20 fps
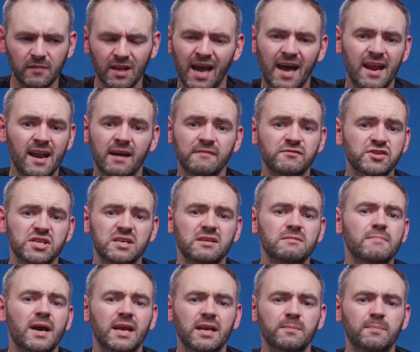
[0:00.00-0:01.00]
And I've
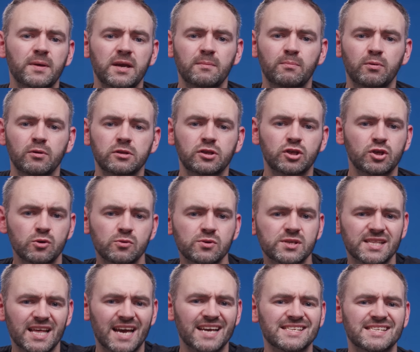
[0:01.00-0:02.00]
seen many people
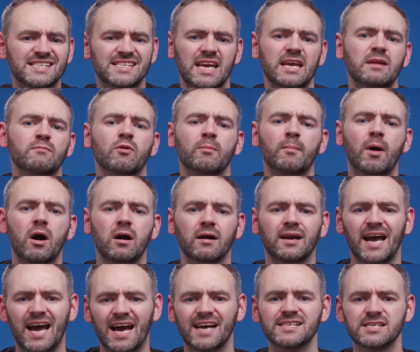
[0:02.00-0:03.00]
use that same
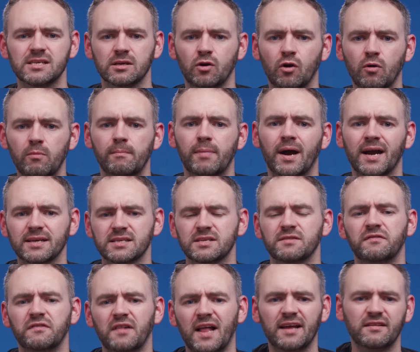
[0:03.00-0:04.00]
remark as a comeback to
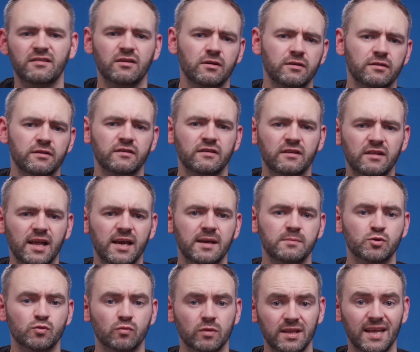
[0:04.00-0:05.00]
Flat Earthers'
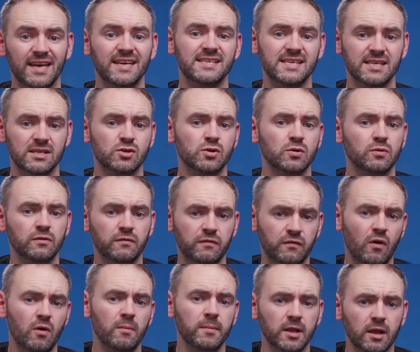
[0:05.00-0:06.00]
claims relating to the
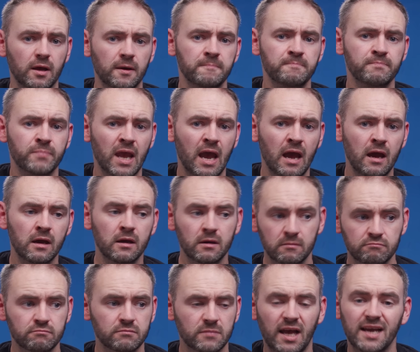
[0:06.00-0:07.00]
formula.
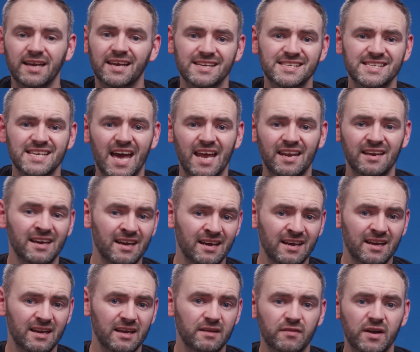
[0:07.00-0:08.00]
Like I said,
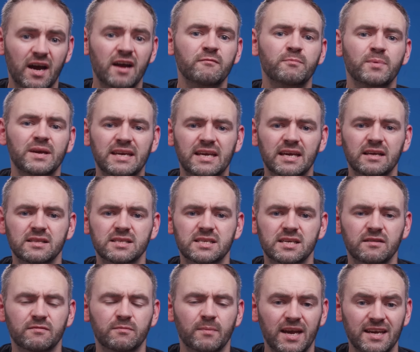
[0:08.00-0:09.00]
even I've been
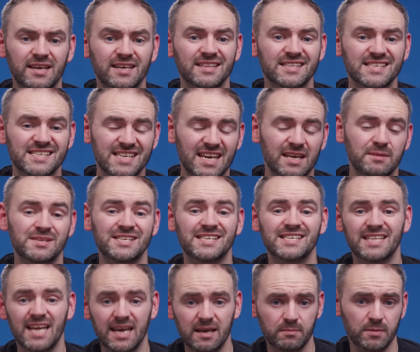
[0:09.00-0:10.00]
guilty of making the same
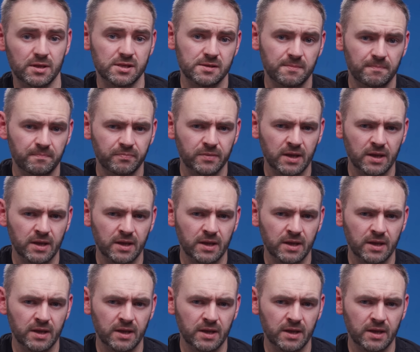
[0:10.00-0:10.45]
statement.